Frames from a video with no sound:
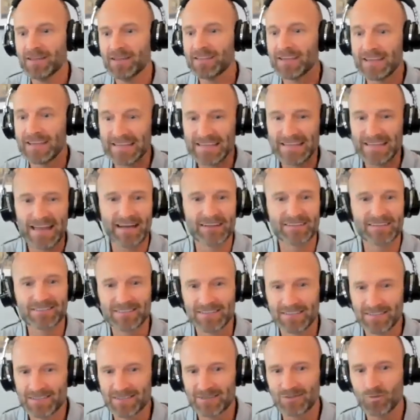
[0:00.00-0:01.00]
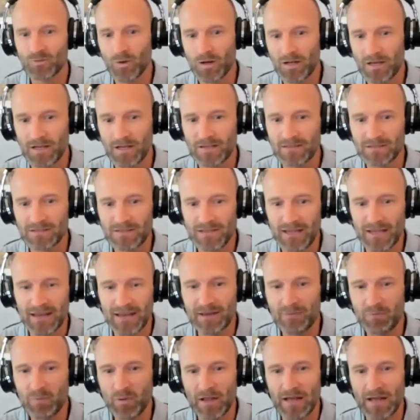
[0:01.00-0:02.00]
that, yes, this is what is
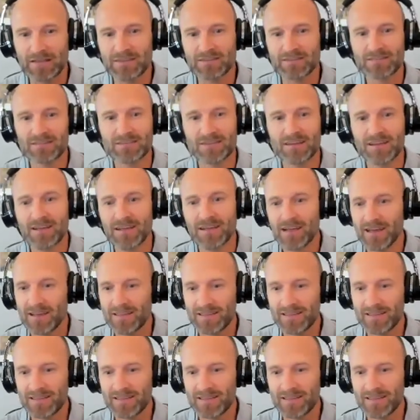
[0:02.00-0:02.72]
taking place. And